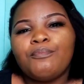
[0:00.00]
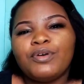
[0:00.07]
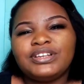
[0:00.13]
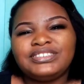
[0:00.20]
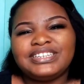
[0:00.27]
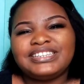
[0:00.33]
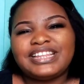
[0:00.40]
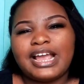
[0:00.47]

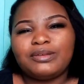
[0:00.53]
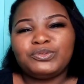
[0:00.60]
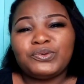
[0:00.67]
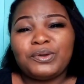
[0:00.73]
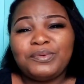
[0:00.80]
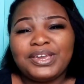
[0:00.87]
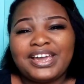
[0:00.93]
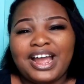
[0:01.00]
Most of the times
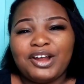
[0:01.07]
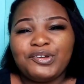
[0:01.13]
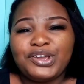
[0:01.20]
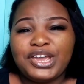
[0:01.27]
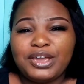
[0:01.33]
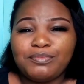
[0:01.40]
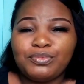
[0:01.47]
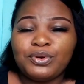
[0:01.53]
when we
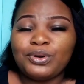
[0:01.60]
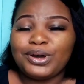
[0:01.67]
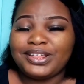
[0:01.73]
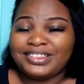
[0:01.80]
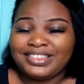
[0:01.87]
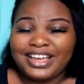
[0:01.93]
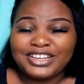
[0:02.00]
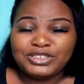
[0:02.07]
carry a book or
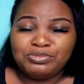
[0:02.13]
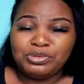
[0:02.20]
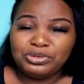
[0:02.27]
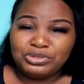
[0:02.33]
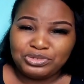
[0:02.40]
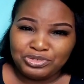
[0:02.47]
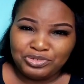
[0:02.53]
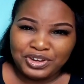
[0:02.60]
a
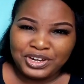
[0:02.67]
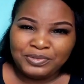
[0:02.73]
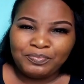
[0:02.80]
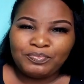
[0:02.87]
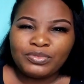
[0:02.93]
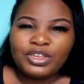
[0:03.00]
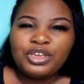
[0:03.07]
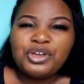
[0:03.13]
textbook to read,
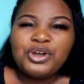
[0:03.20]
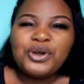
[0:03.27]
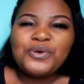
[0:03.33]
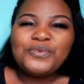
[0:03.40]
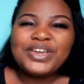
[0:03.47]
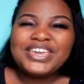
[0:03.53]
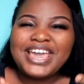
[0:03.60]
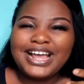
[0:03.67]

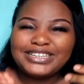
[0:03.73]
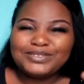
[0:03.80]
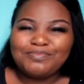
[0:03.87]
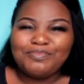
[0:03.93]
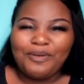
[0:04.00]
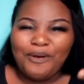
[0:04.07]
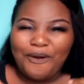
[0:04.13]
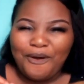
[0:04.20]
we get
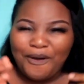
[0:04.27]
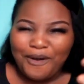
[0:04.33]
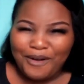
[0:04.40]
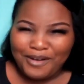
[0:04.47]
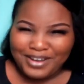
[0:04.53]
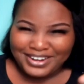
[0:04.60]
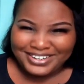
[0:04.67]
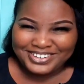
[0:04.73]

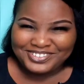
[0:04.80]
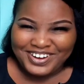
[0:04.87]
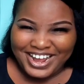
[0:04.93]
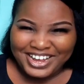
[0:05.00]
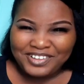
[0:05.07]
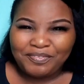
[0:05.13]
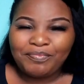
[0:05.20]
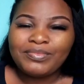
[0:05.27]
bored,
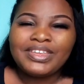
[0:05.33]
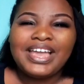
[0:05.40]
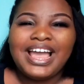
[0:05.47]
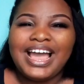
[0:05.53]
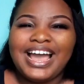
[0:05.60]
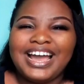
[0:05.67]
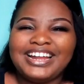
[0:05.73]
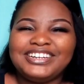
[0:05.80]
right?
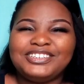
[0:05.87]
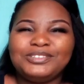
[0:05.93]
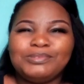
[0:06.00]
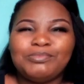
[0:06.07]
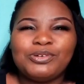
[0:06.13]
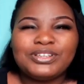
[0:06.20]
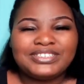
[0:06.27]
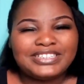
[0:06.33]
And
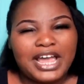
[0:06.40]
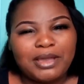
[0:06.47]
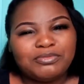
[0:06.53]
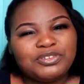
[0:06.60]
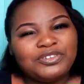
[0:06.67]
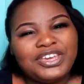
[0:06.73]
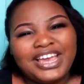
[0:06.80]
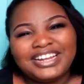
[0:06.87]
most
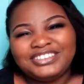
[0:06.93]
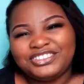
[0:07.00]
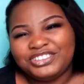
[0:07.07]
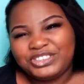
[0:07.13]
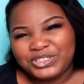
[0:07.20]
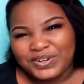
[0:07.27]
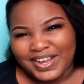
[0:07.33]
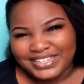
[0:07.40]
times we get
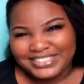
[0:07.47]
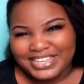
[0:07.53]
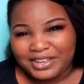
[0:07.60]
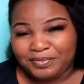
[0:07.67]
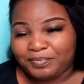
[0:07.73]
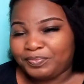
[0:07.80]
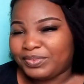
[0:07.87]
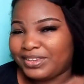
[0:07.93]

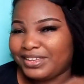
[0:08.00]
distracted.